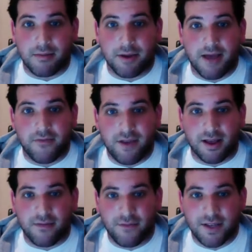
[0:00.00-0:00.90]
But I feel
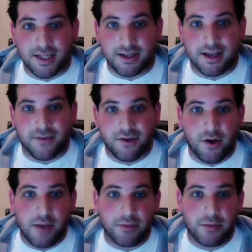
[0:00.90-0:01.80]
like physically, if
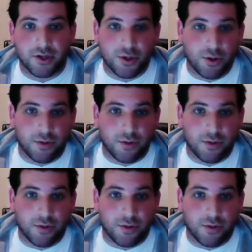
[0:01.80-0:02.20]
you're able to shoot